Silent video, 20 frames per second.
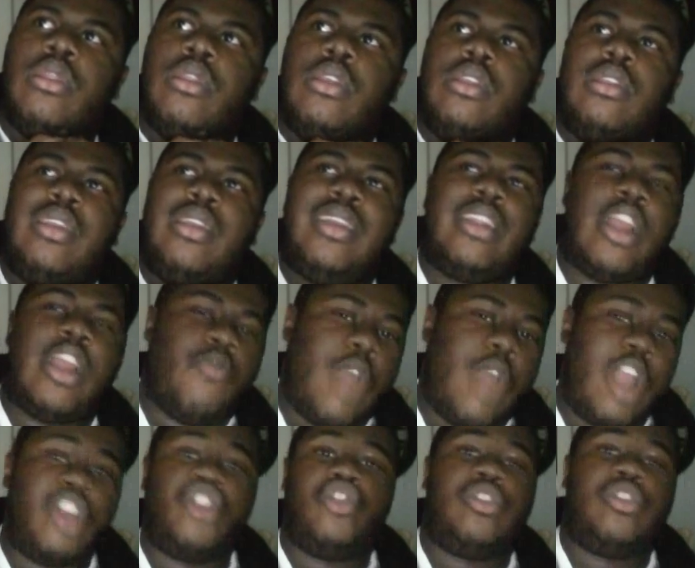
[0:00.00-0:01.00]
the
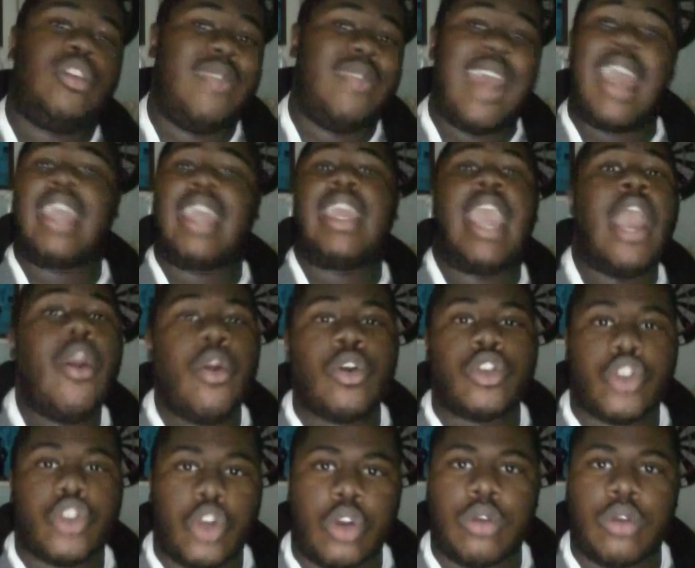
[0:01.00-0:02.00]
direction of that
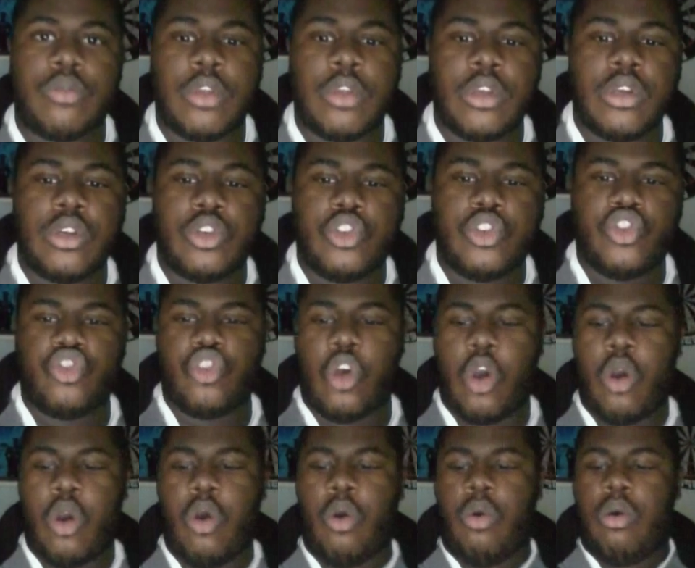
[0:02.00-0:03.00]
character.
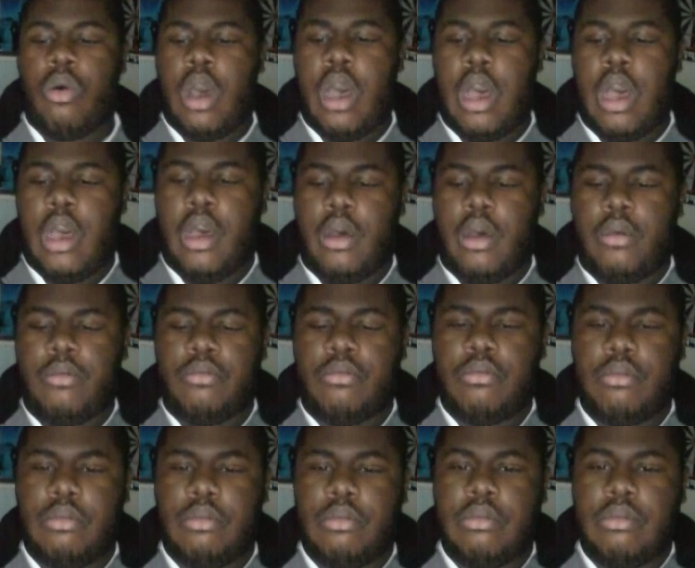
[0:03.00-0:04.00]
So,
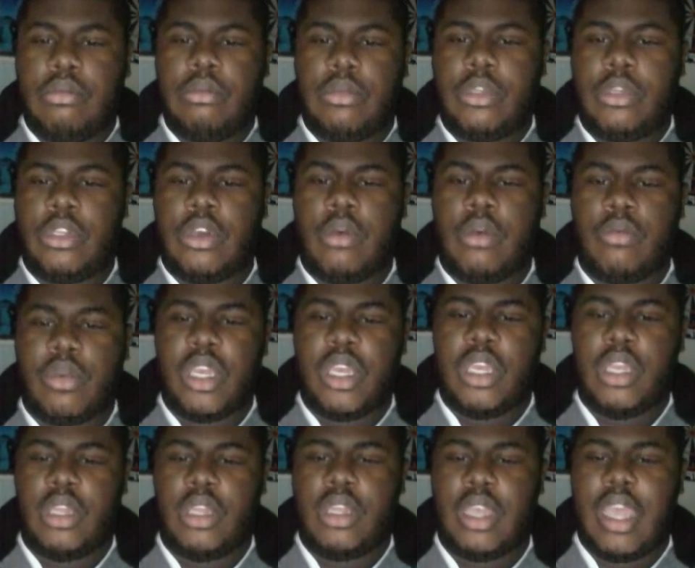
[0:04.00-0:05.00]
I'm
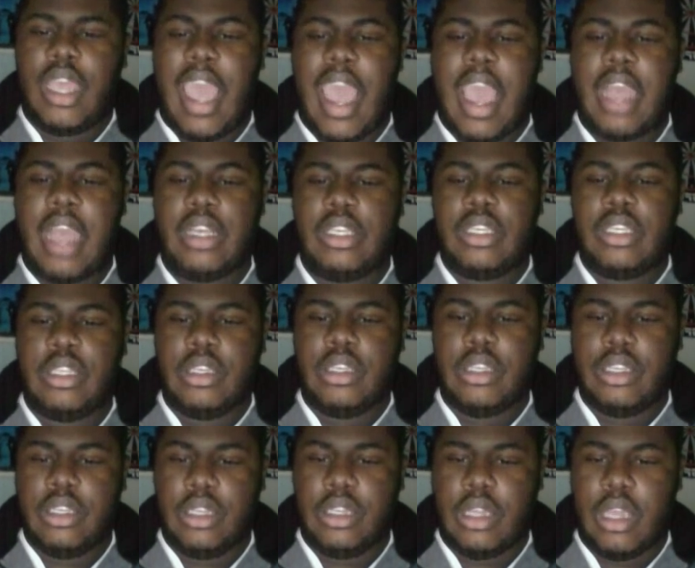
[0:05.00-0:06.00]
getting the cast
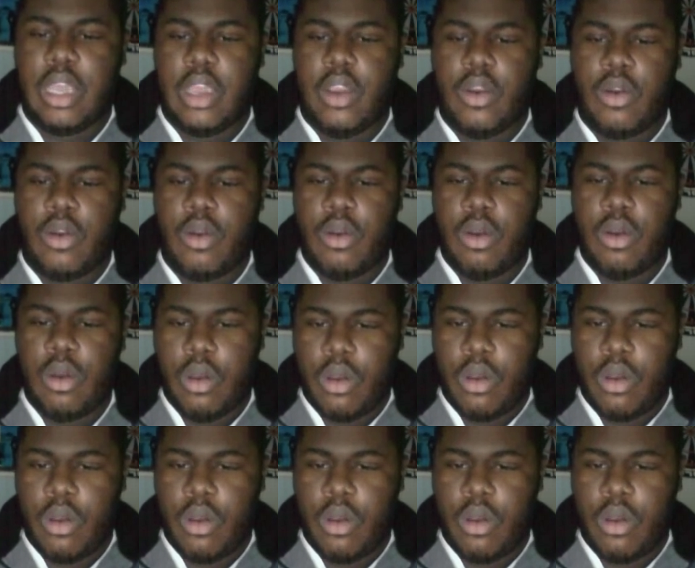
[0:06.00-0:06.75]
list in here.